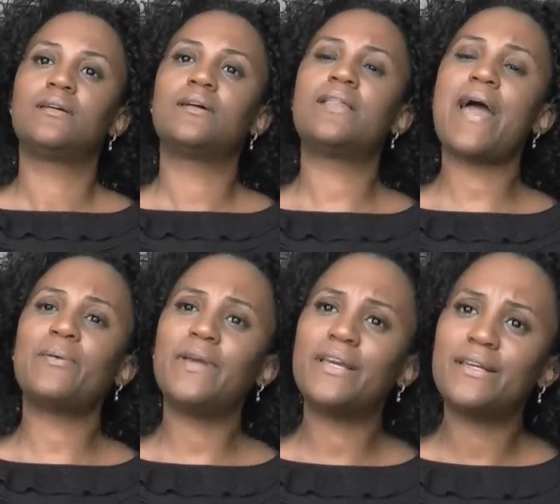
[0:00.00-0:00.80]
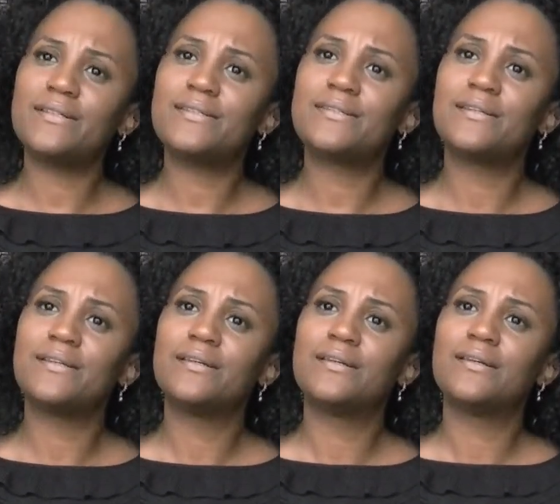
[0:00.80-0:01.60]
Clarice,
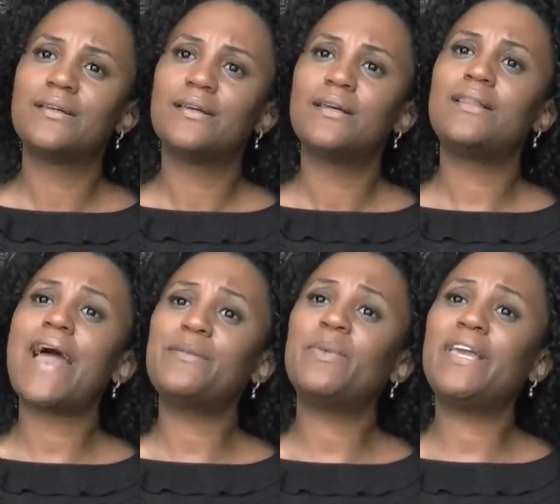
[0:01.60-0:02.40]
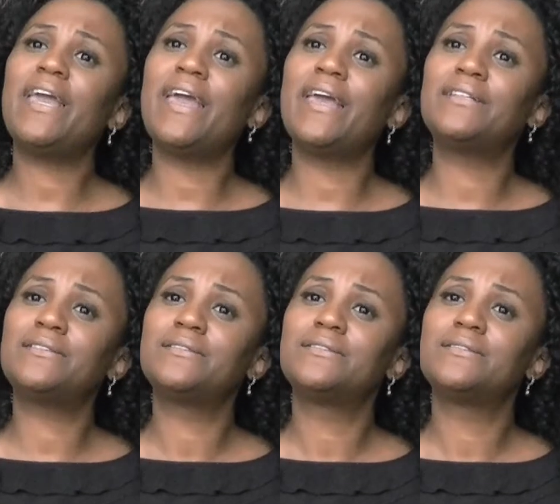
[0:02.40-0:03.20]
let me in.